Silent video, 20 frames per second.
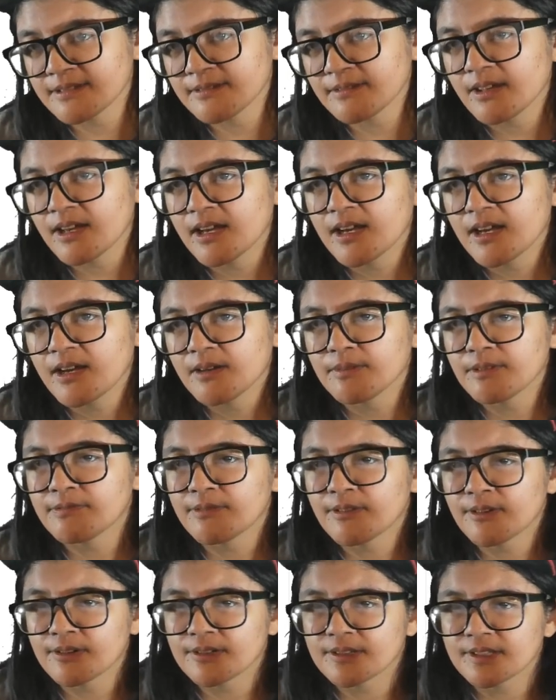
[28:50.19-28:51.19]
before
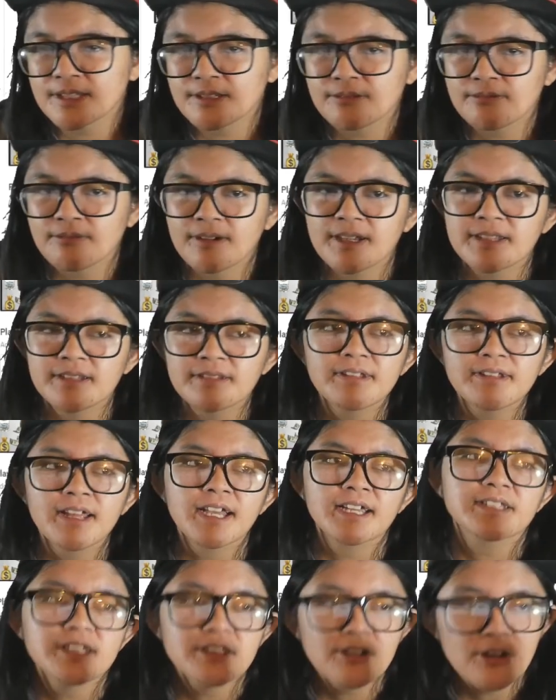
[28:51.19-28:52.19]
this one, like the
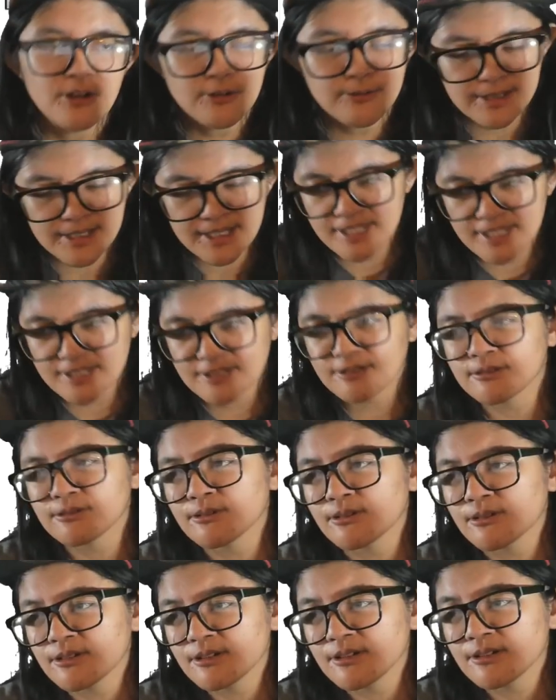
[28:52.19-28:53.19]
OBS tutorial,
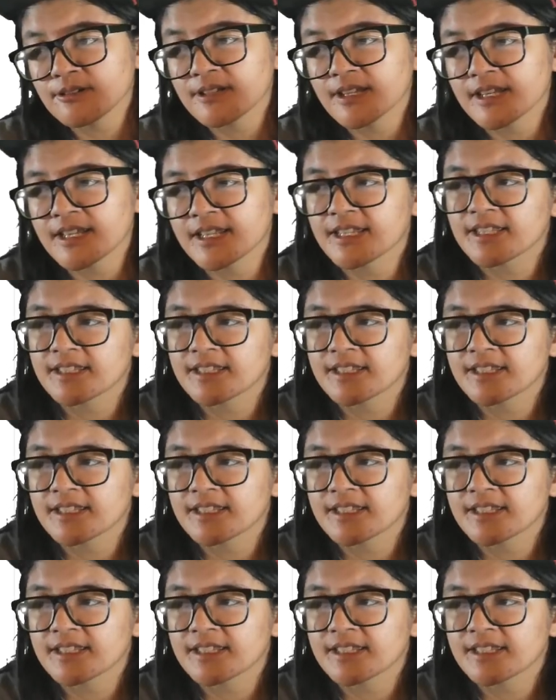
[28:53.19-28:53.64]
and it's